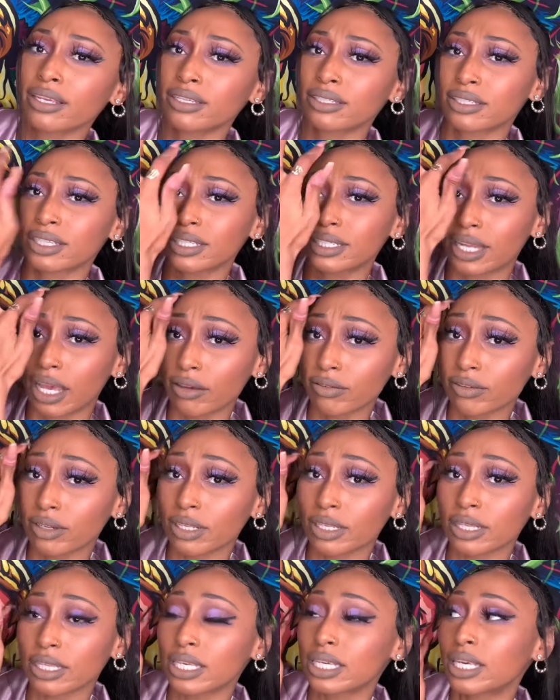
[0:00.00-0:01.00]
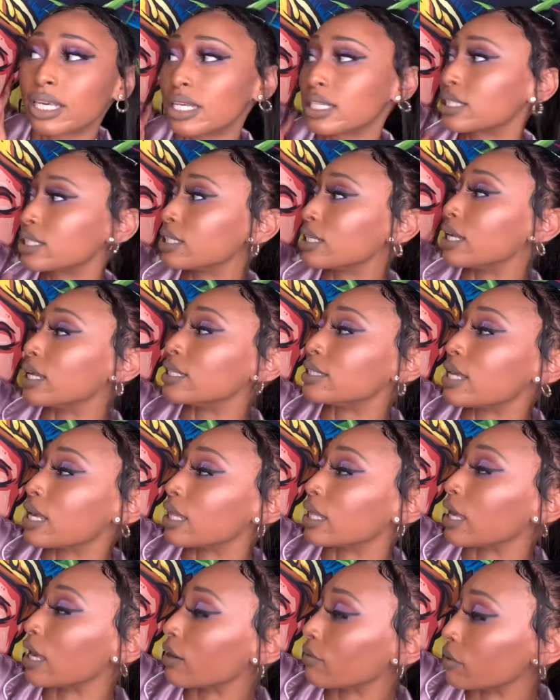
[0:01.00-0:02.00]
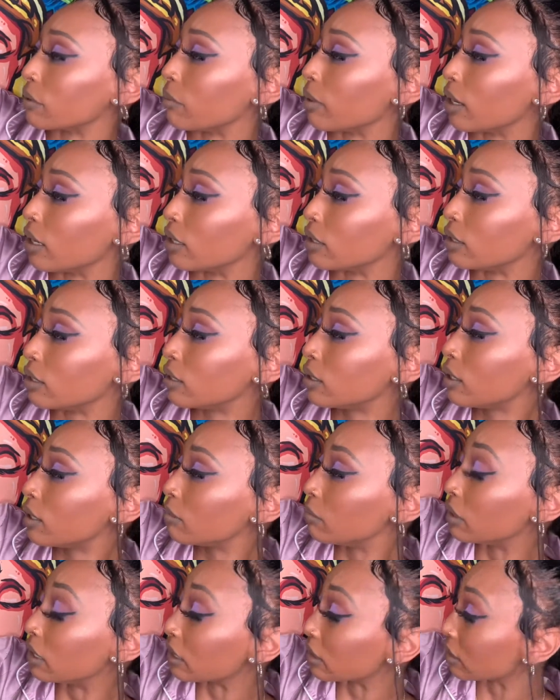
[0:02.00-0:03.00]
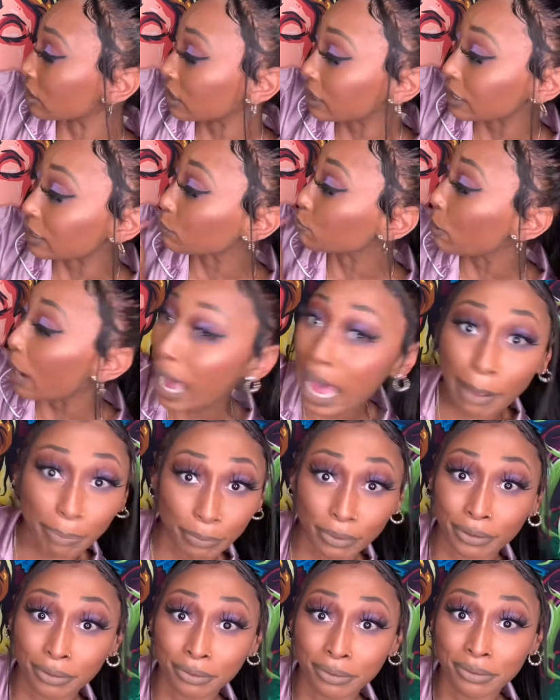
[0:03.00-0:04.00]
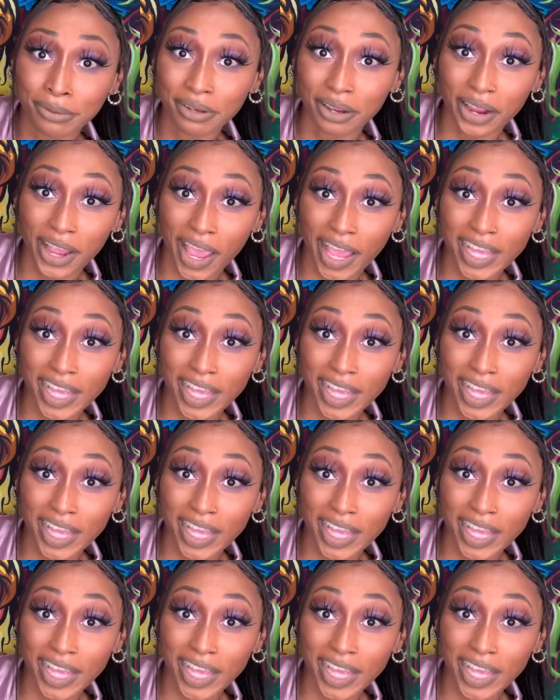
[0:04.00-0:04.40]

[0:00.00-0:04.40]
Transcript: she definitely kissing and telling everybody, because this is popping. Okay,